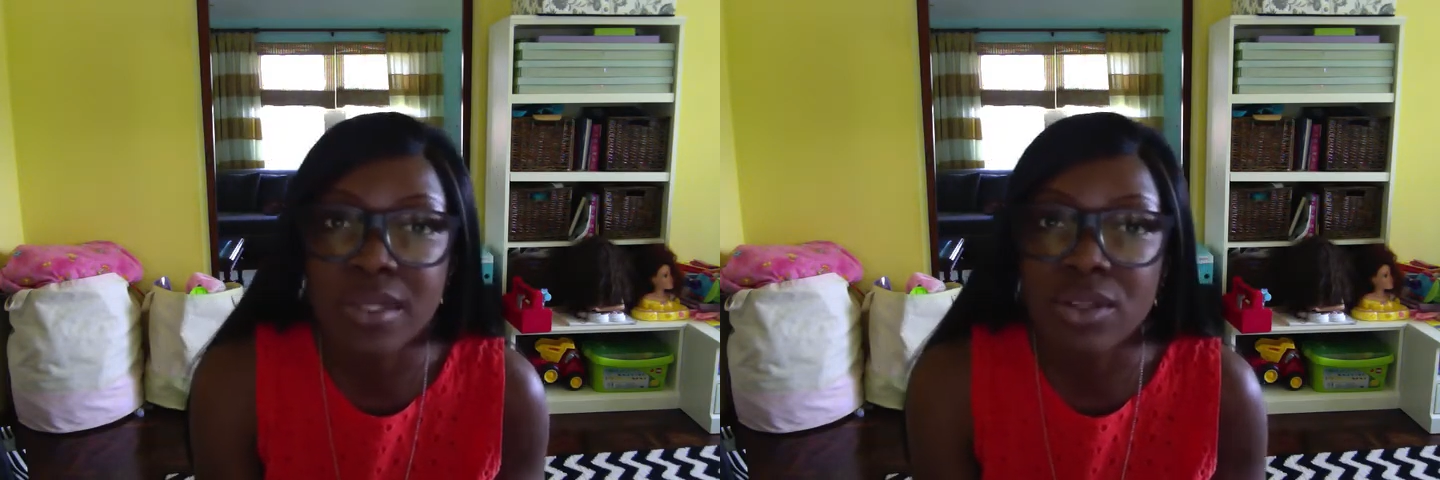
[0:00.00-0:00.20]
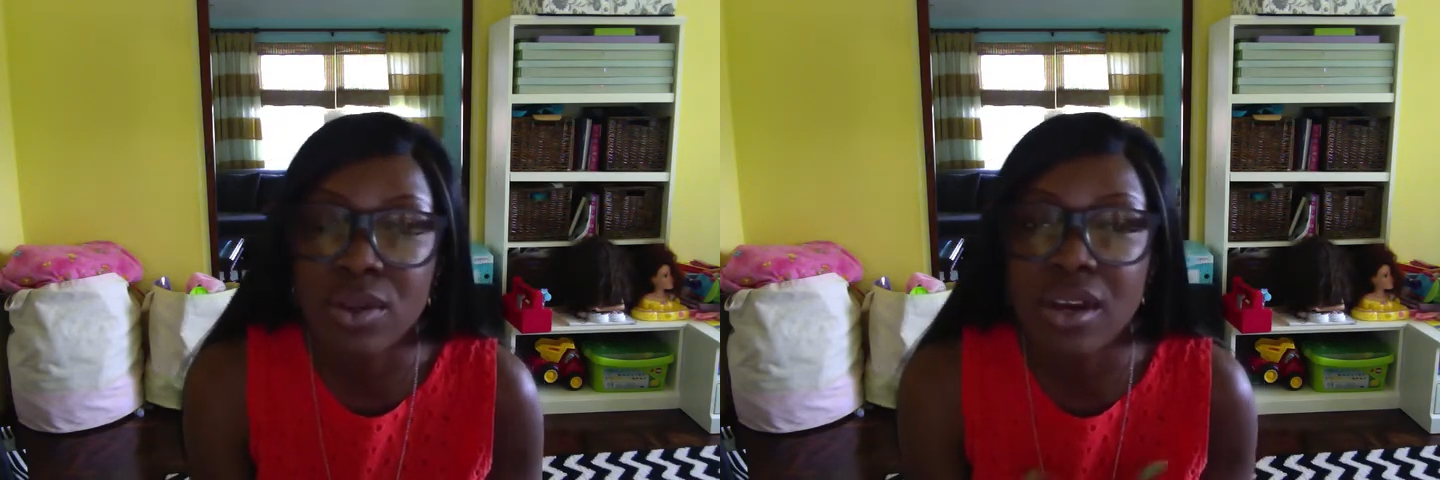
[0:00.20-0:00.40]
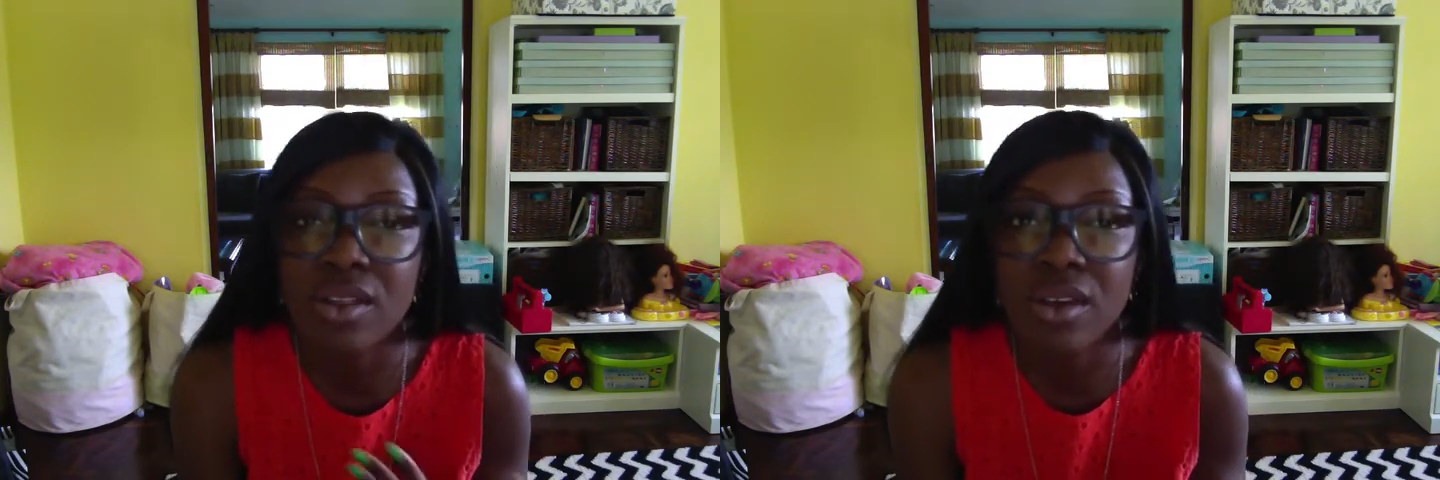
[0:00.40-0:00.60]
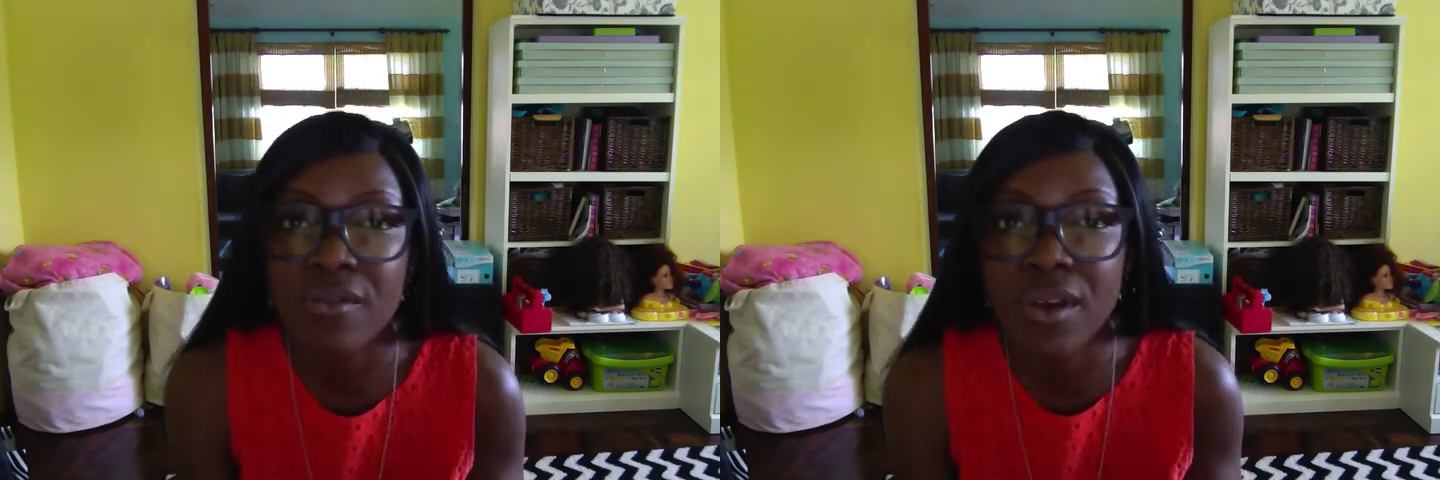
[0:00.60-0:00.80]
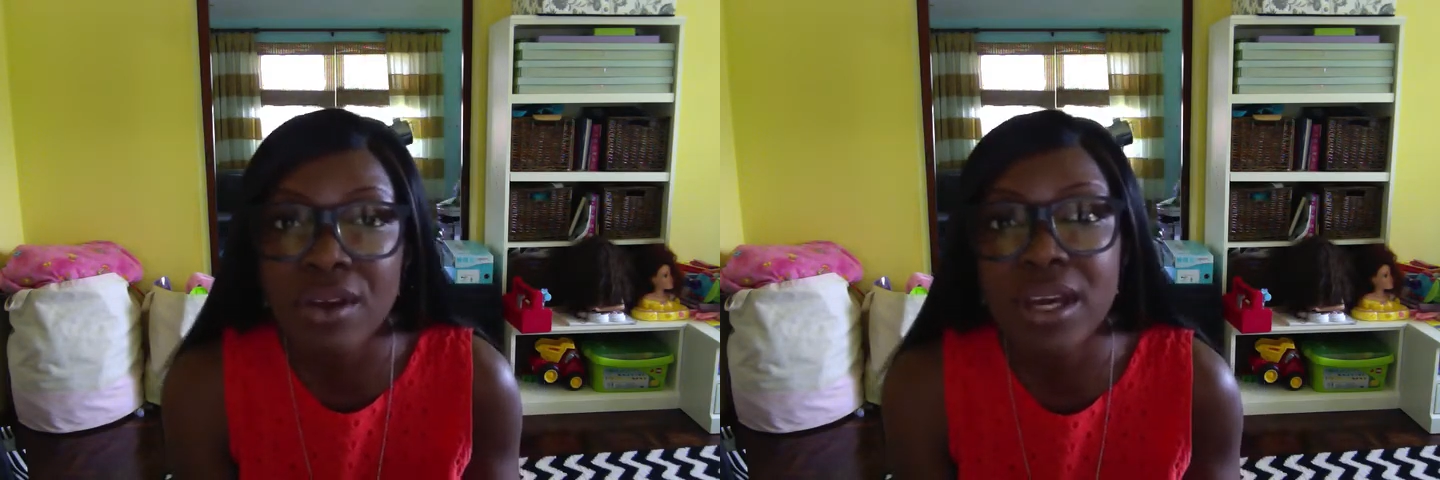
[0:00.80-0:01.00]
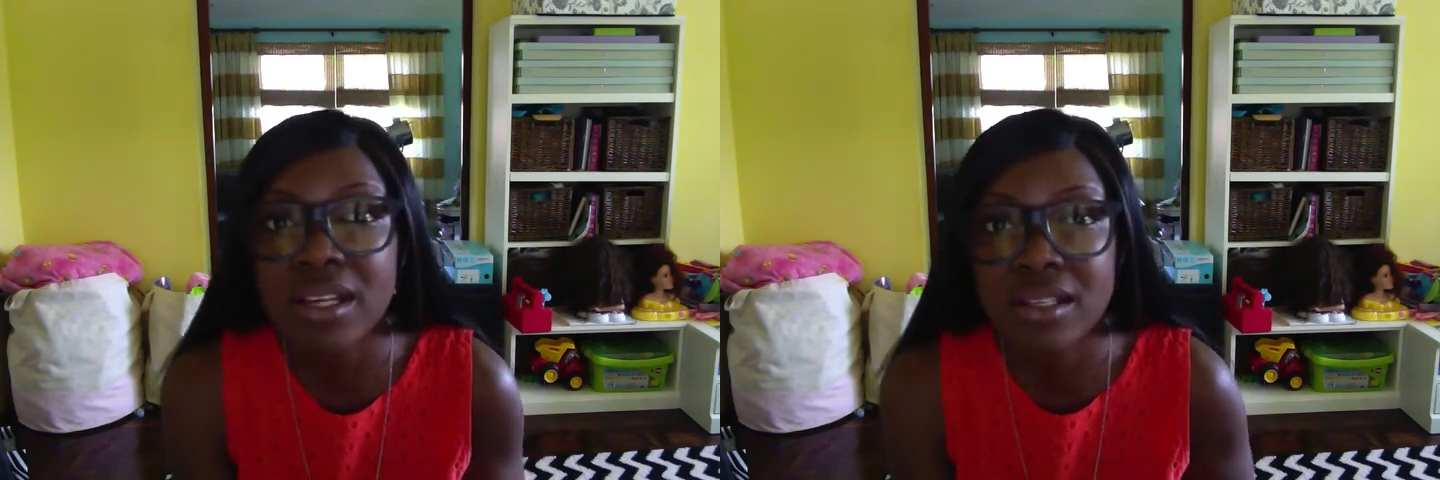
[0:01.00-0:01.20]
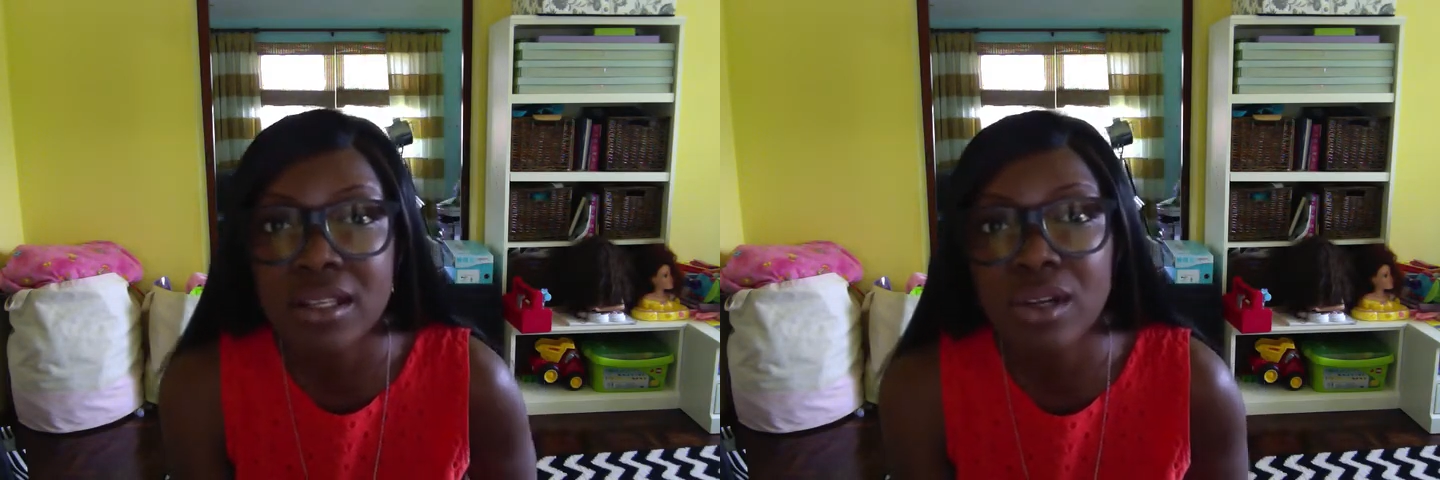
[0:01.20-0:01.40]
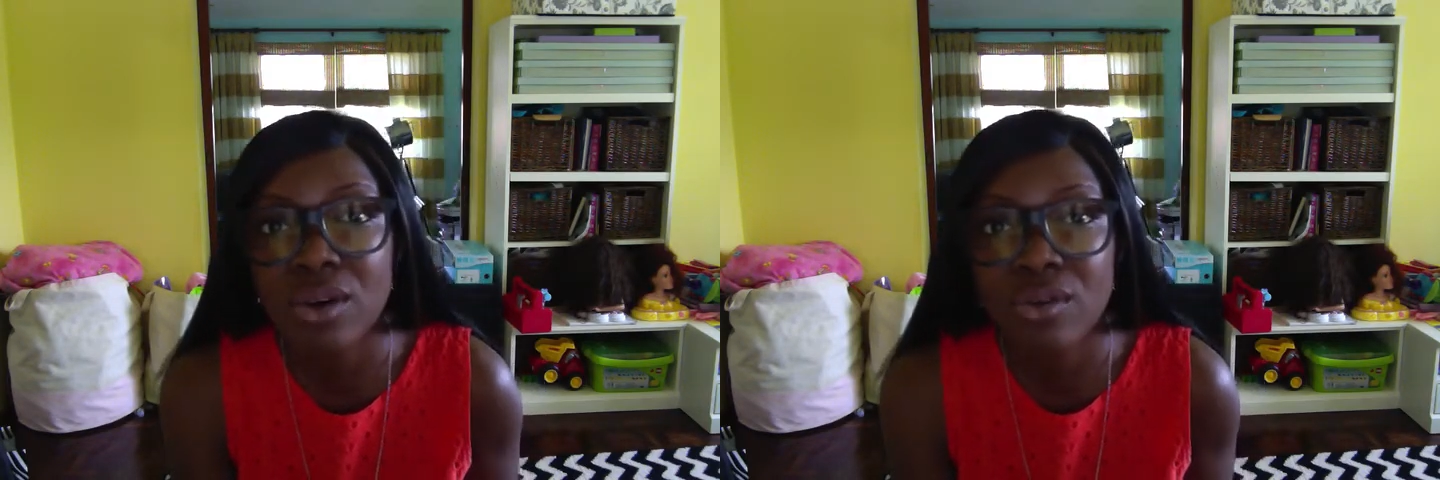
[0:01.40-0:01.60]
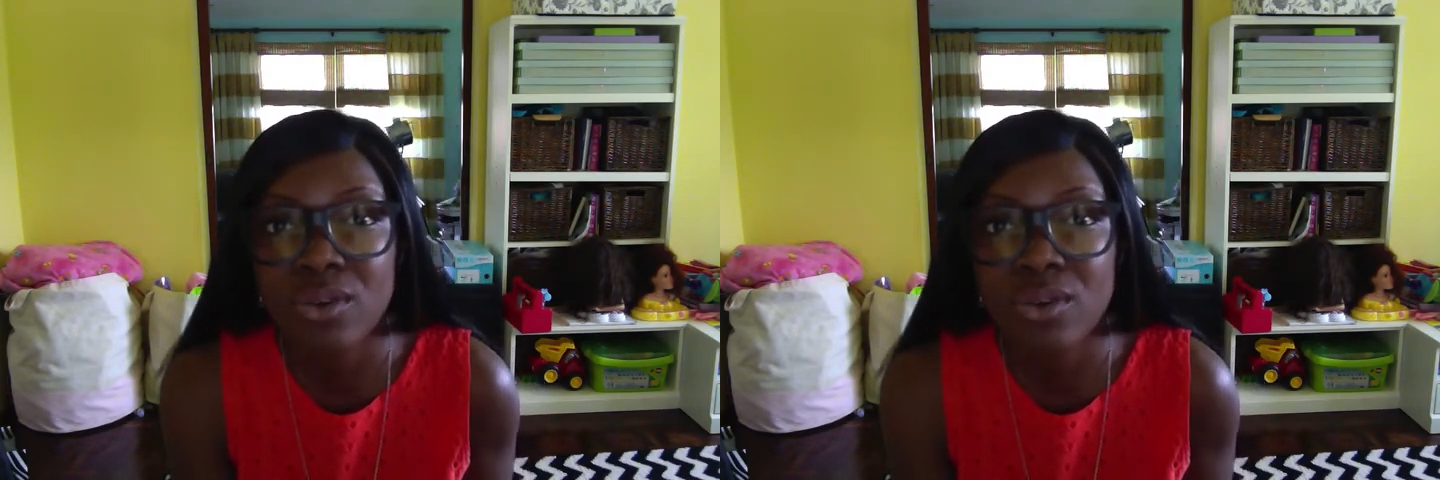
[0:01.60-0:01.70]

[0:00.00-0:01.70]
So they're very into the local